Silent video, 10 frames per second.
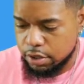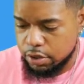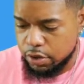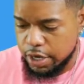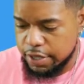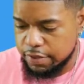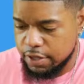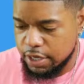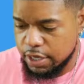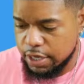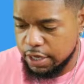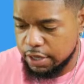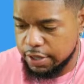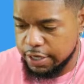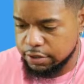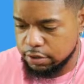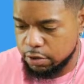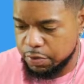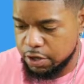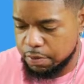And then that's going to
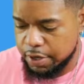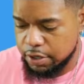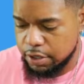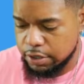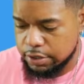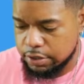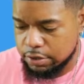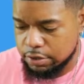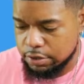be about it.